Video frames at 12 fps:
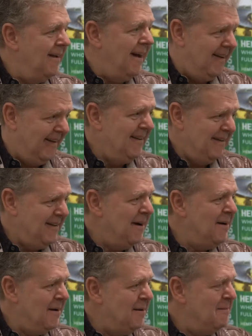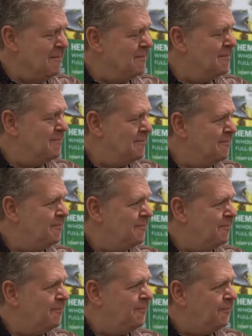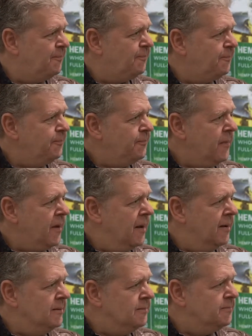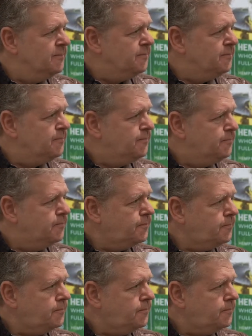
This person isn't speaking.